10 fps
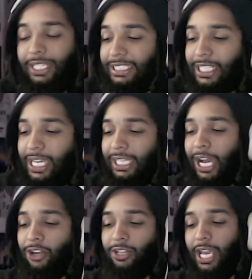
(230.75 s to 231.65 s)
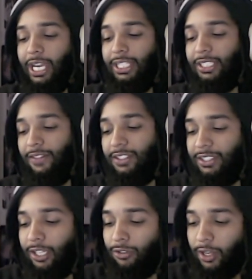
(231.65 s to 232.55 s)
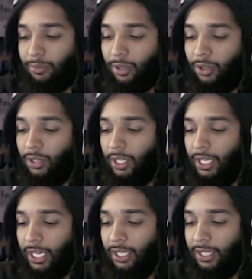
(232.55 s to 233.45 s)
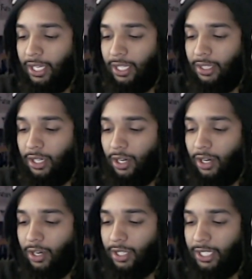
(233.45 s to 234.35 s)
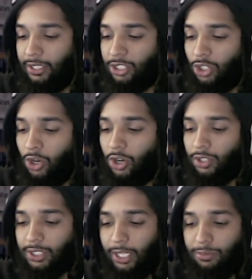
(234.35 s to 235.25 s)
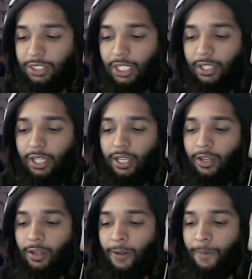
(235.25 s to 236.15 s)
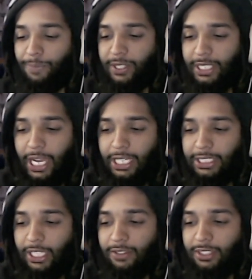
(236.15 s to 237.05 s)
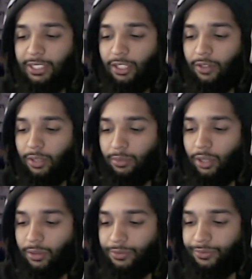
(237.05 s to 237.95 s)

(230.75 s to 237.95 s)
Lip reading: He's laying down on the 87 Stingray, bro, in the song type shit, like, this is the 87 Stingray, bro.